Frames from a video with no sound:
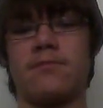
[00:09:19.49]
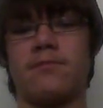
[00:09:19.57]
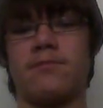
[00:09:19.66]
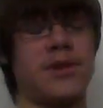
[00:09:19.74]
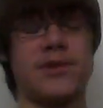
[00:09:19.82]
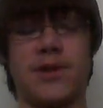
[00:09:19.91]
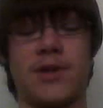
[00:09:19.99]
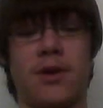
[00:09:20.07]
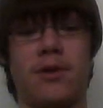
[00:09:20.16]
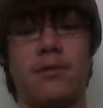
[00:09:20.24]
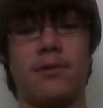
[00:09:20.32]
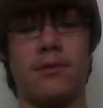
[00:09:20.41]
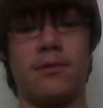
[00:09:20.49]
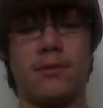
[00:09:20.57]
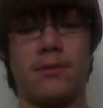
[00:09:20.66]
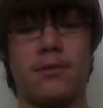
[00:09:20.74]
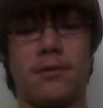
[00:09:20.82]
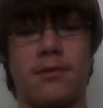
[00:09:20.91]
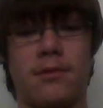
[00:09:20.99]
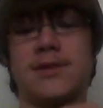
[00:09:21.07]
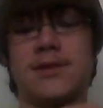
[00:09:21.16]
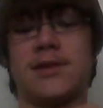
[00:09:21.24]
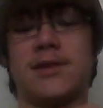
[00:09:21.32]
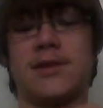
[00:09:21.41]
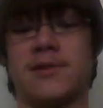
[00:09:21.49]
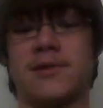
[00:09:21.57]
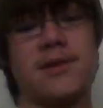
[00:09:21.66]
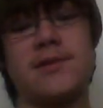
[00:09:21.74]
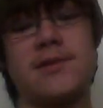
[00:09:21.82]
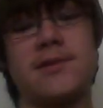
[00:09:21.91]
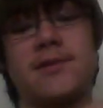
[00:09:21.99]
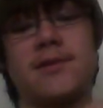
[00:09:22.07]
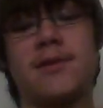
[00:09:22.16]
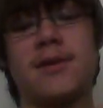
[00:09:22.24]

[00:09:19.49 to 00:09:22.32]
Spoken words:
please do, because you hate Christians.